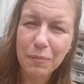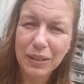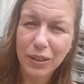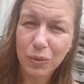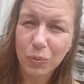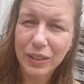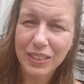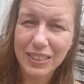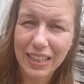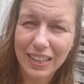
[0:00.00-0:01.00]
My daughter
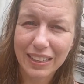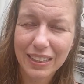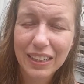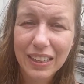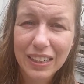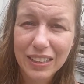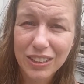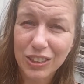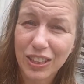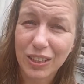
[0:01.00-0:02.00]
witnessed that.
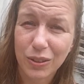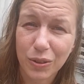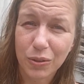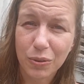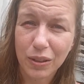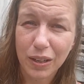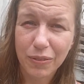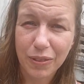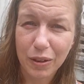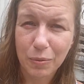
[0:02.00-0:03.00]
She had to go through a lot of
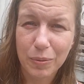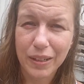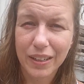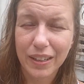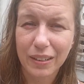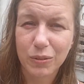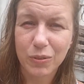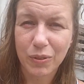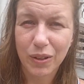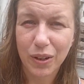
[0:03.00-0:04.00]
therapy, and it was
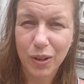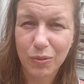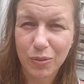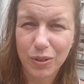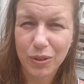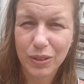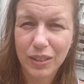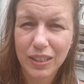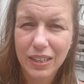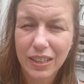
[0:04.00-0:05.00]
very hard for her.
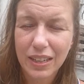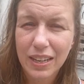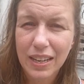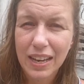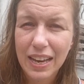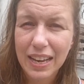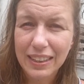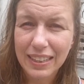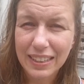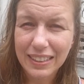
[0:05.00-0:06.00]

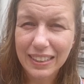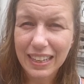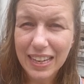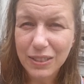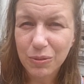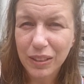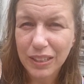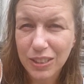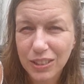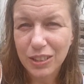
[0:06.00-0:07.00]
And then the last
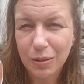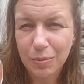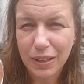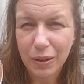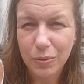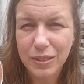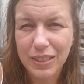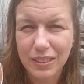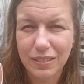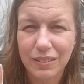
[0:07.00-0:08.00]
relationship that I was
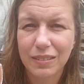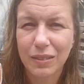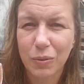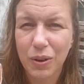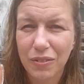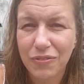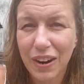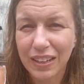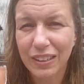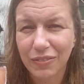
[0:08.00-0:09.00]
in, where I
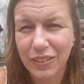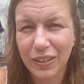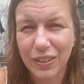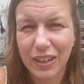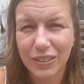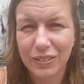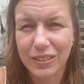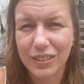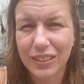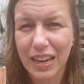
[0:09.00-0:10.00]
finally figured
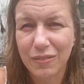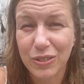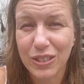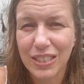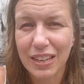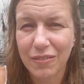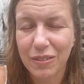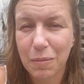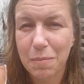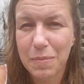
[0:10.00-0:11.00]
out, after
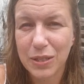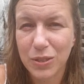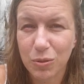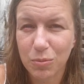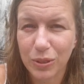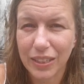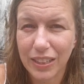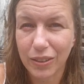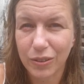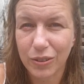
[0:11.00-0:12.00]
7 miserable
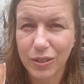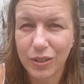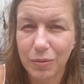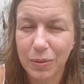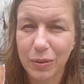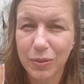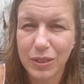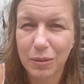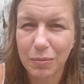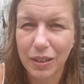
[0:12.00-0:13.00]
years of being with
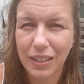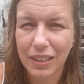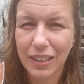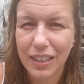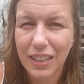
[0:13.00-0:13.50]
somebody